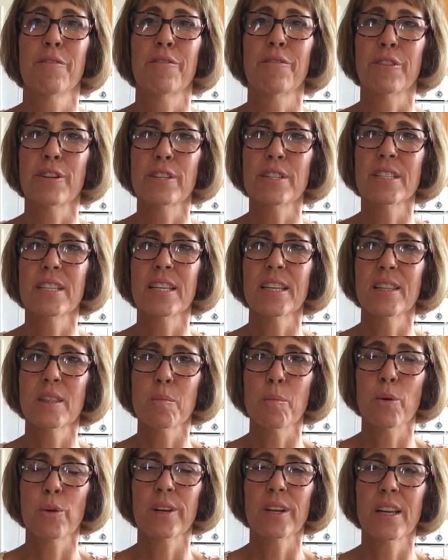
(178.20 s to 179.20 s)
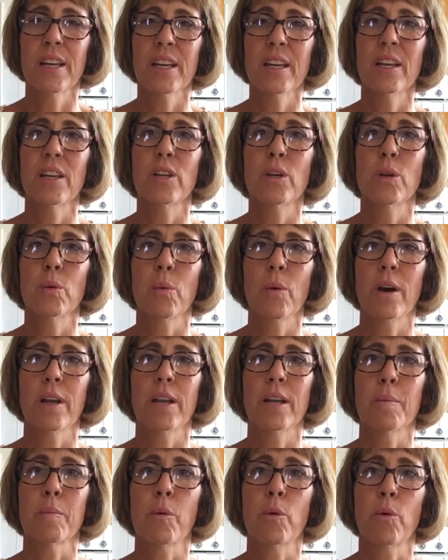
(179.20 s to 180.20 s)
First thing in the morning, you want
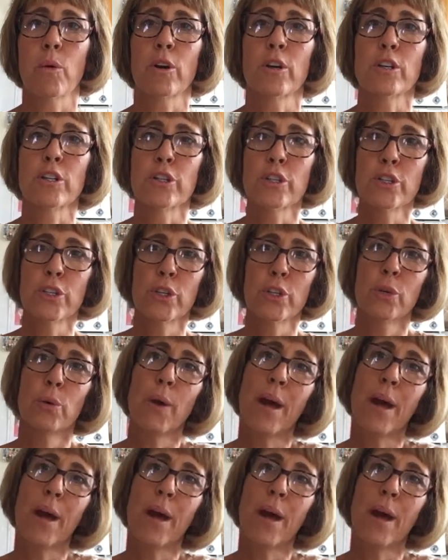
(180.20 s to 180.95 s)
to pour 2